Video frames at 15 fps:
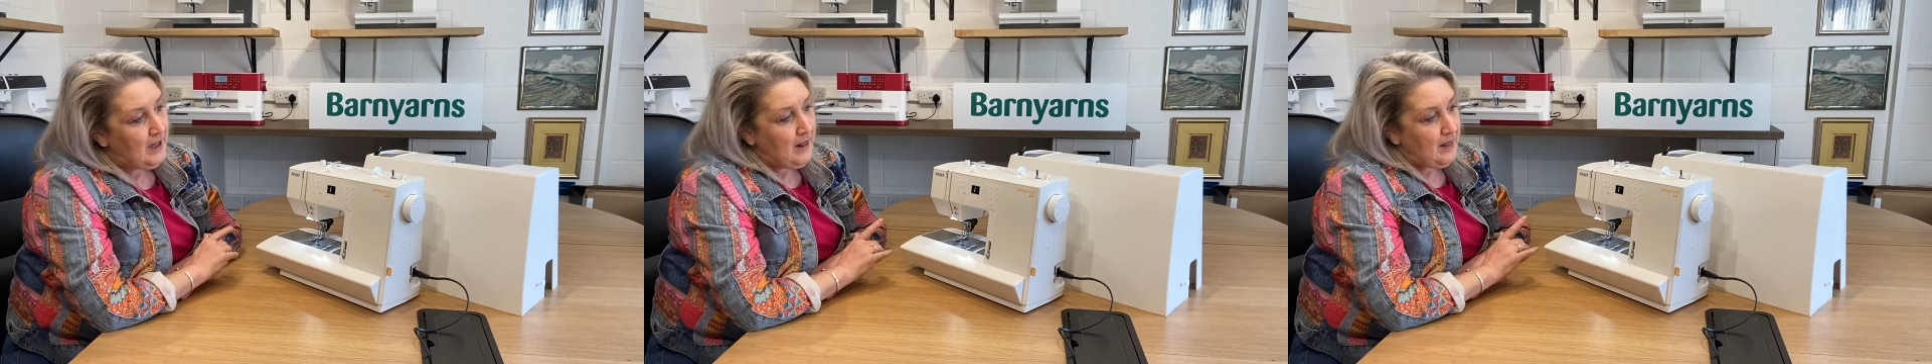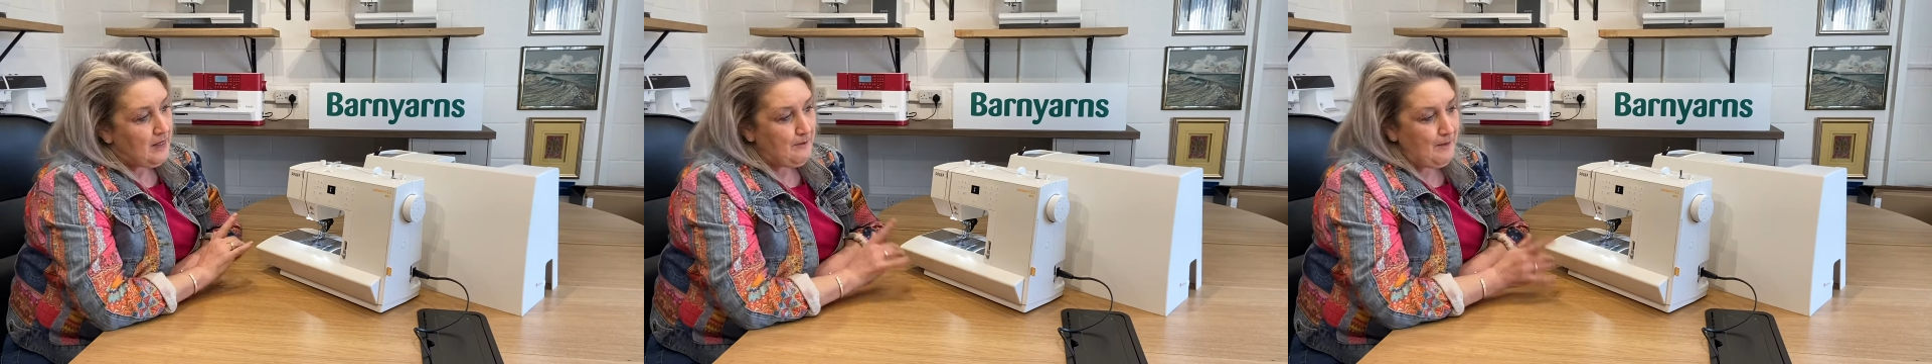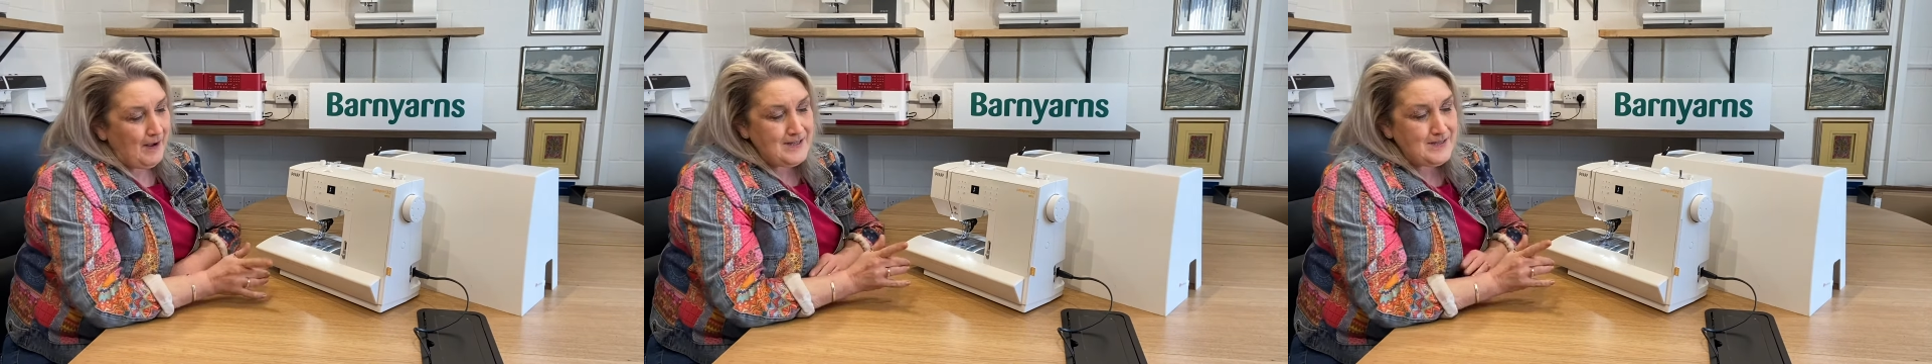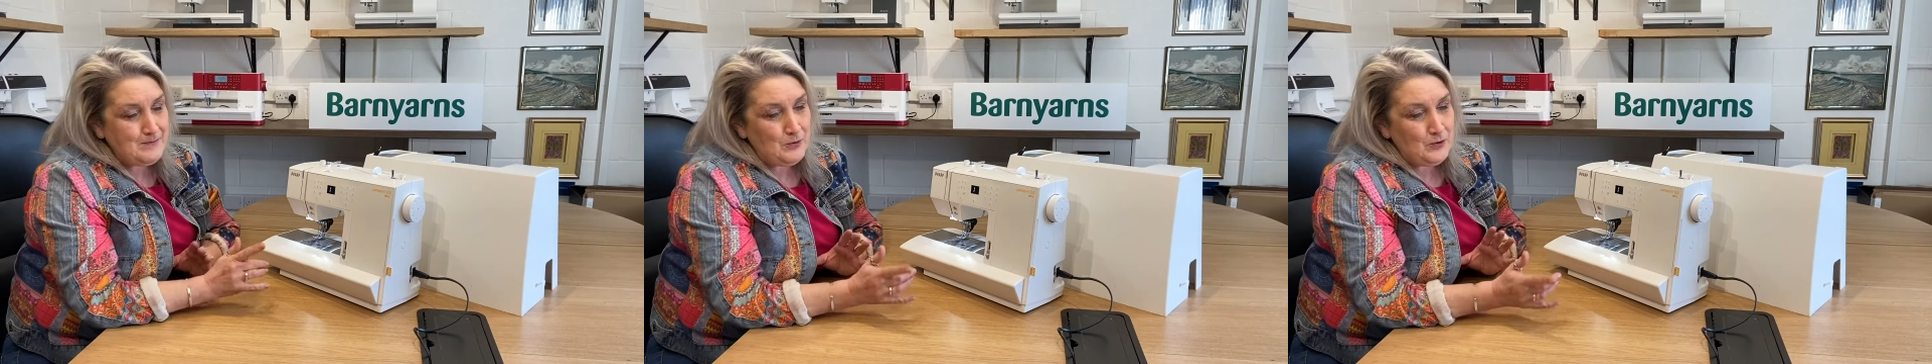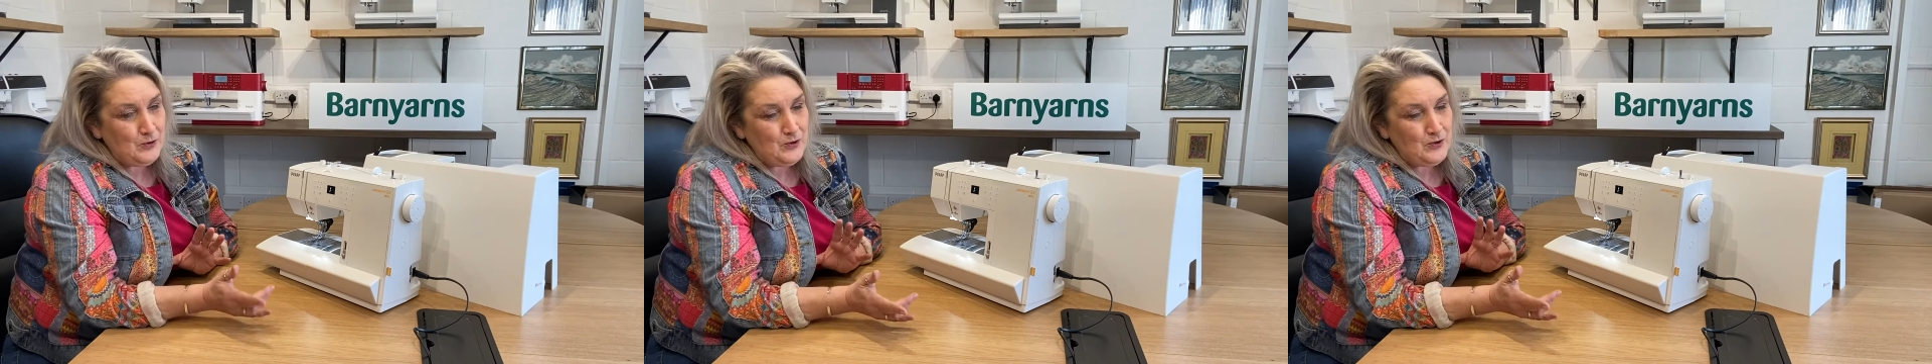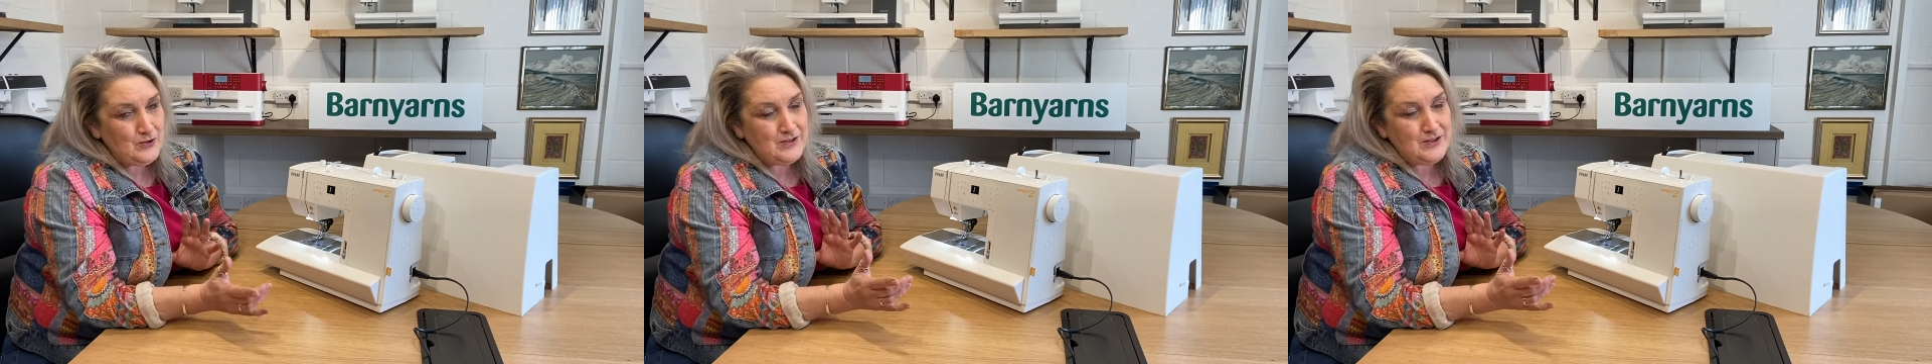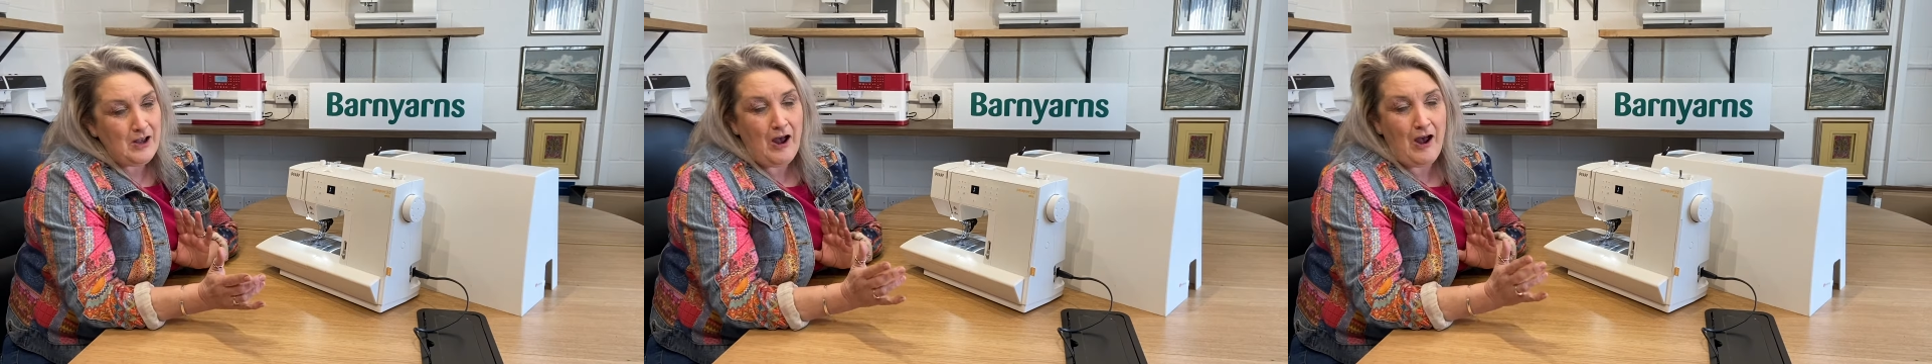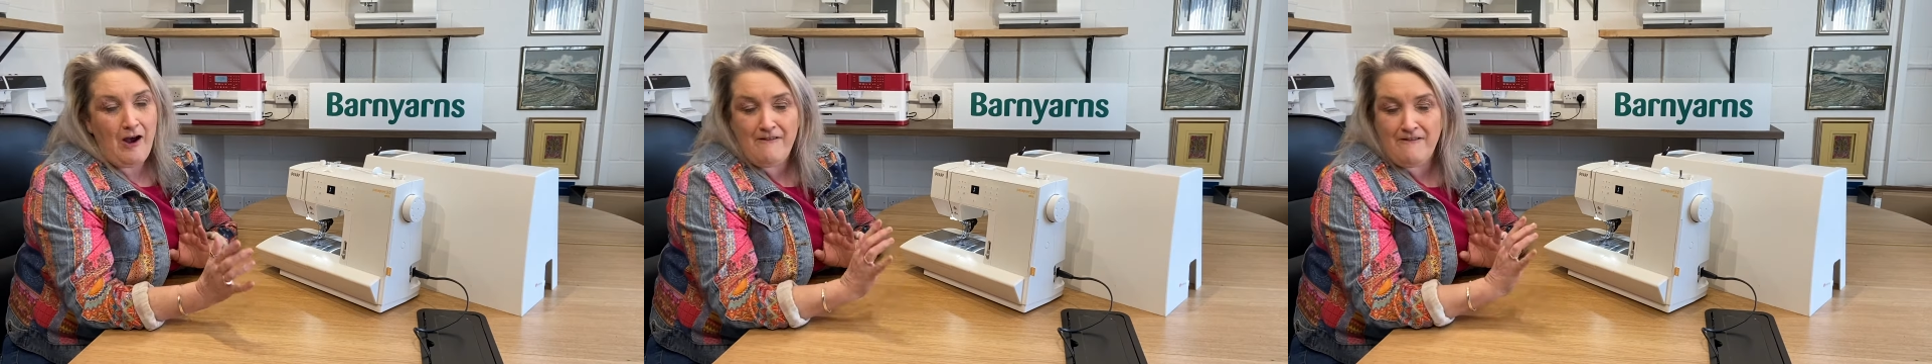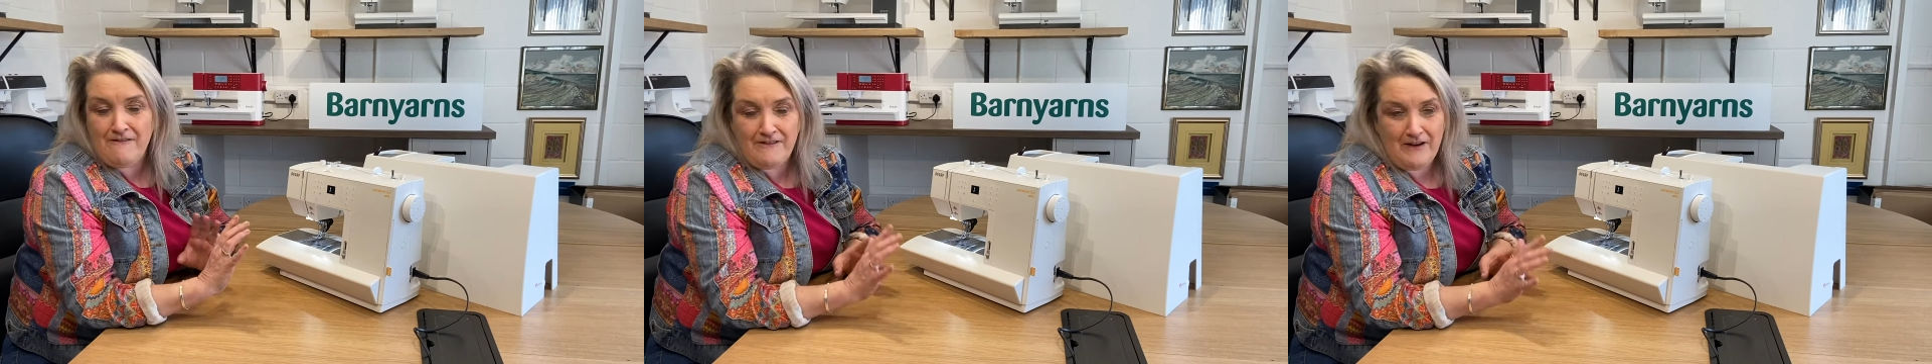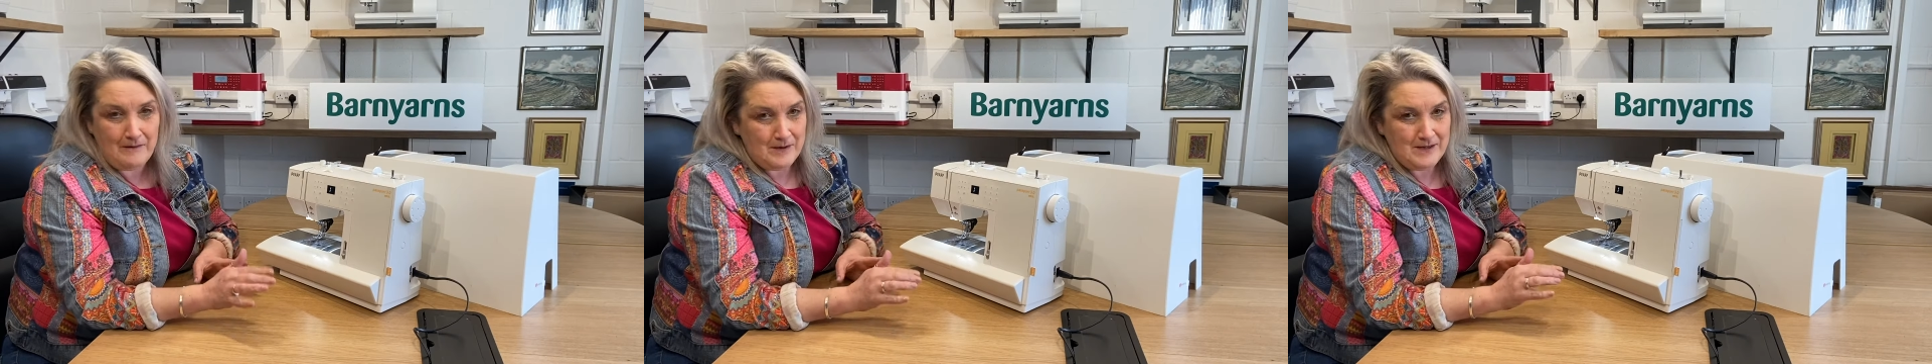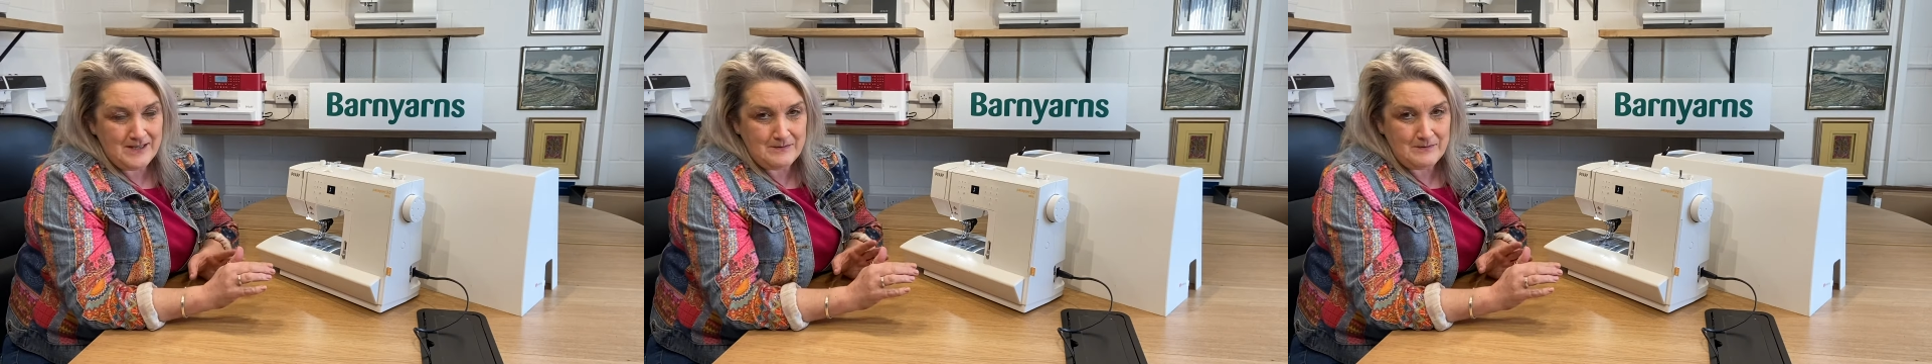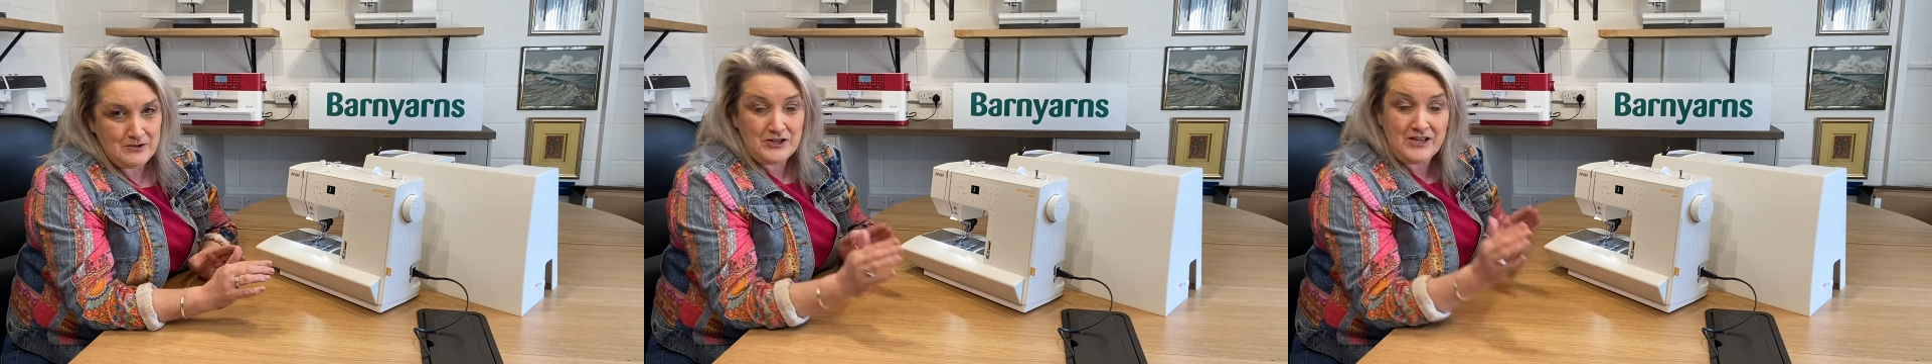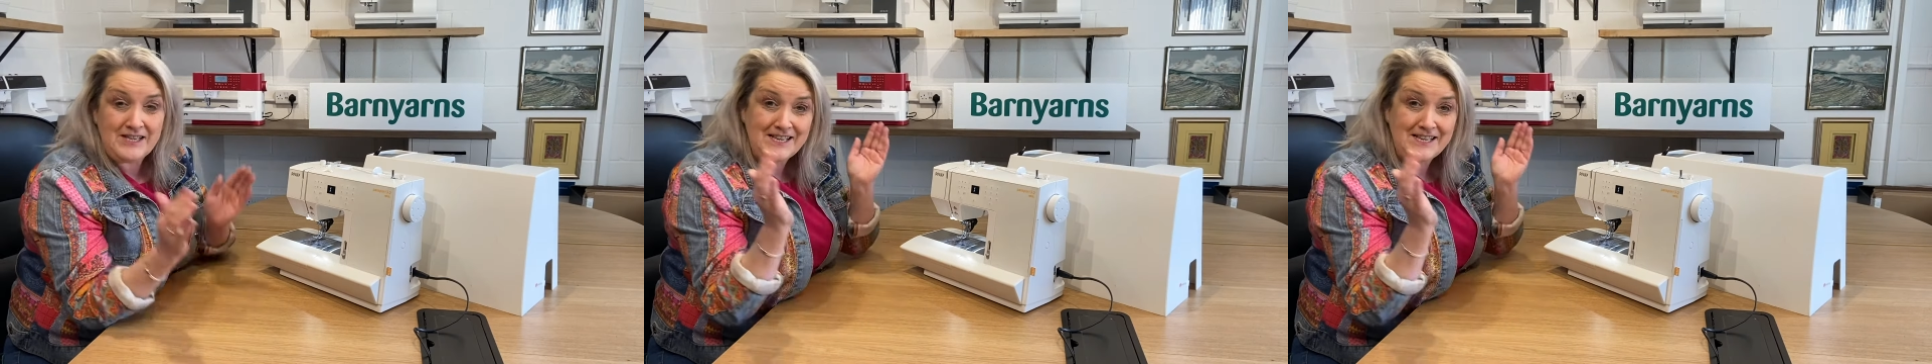The passports are fabulous machines.